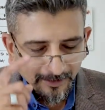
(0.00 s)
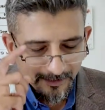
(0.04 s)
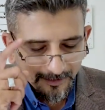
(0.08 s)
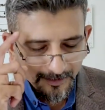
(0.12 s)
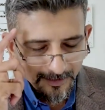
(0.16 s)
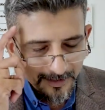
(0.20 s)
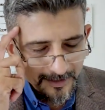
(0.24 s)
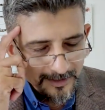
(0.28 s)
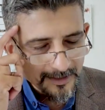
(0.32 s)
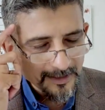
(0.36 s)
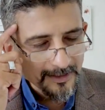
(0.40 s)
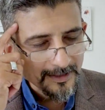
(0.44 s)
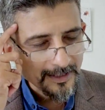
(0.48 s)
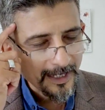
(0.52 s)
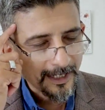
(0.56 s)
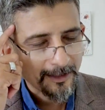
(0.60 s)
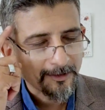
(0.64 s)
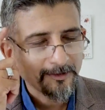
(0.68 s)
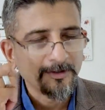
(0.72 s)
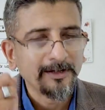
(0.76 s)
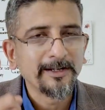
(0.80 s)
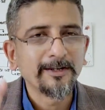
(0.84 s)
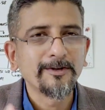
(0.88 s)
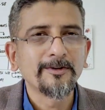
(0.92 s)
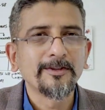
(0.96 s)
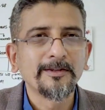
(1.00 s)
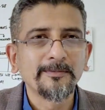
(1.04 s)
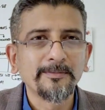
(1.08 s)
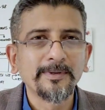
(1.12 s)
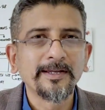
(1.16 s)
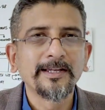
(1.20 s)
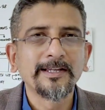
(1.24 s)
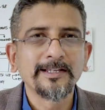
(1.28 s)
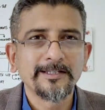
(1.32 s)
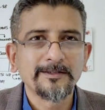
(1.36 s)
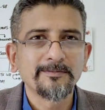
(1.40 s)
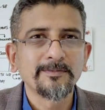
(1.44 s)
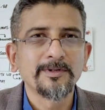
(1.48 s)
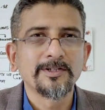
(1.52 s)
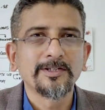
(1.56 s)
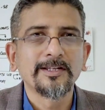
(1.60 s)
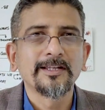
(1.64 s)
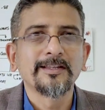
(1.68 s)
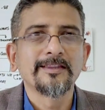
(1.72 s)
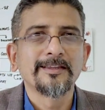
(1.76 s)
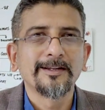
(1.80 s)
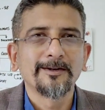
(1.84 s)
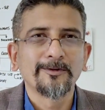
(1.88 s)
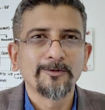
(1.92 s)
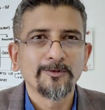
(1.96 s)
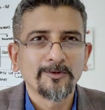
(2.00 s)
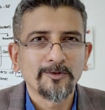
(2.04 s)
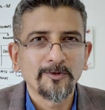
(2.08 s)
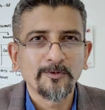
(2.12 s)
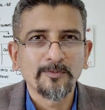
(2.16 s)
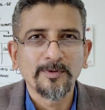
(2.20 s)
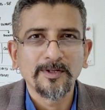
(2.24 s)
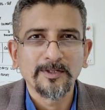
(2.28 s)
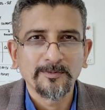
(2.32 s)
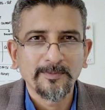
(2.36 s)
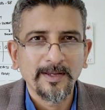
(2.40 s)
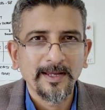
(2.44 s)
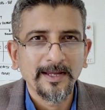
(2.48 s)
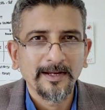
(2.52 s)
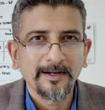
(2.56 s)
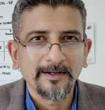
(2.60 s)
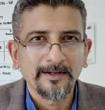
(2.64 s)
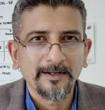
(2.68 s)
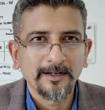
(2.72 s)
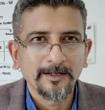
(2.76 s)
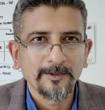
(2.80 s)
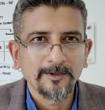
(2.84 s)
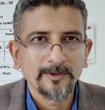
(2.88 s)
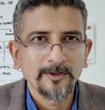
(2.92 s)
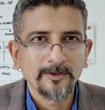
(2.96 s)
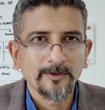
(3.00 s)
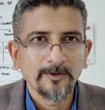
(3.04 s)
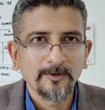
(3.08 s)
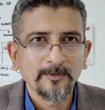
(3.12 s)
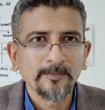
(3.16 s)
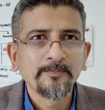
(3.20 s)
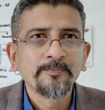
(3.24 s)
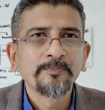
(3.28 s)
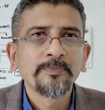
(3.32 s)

This is actually the biggest machine that you should be paying attention to.